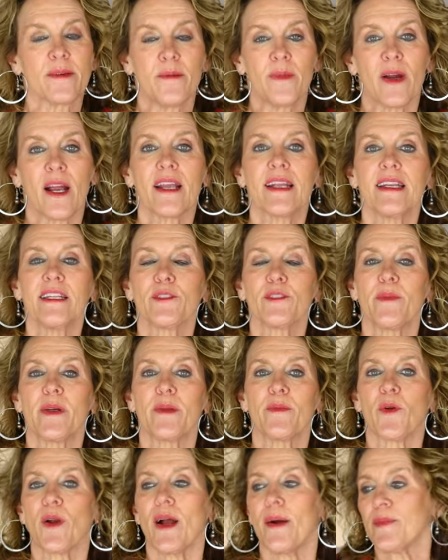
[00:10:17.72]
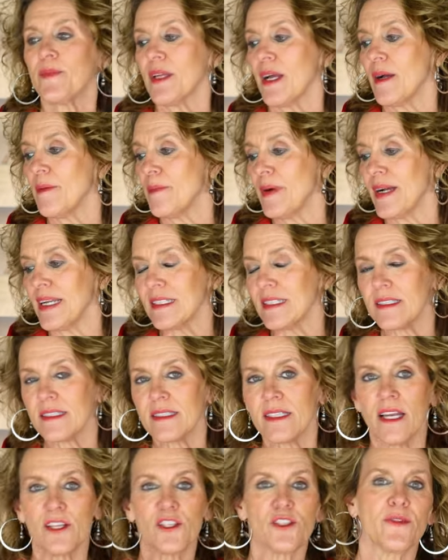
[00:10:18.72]
The market has been propped up by
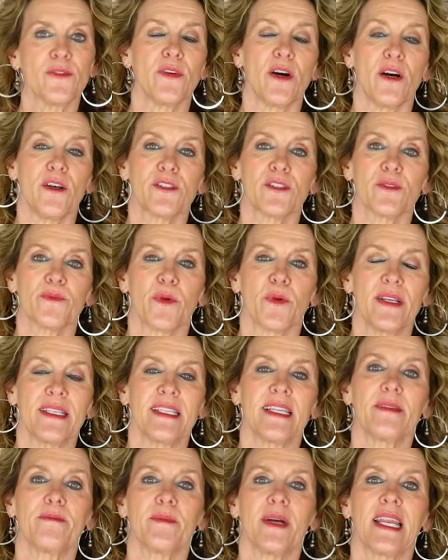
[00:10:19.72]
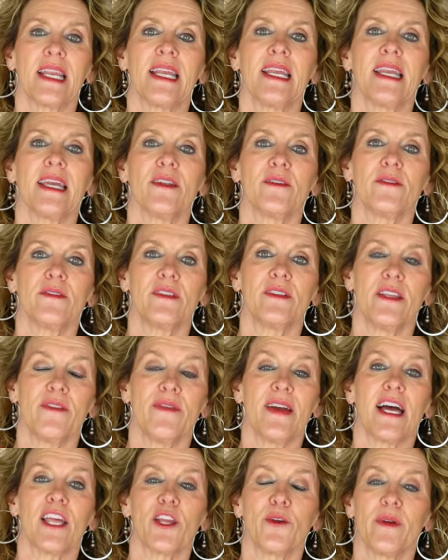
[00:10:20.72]
such false printing money and
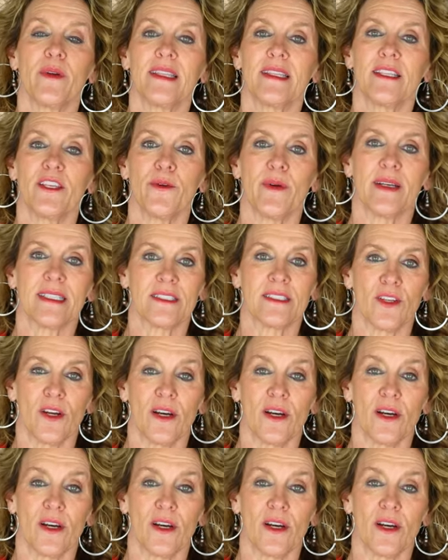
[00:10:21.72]
devaluing the US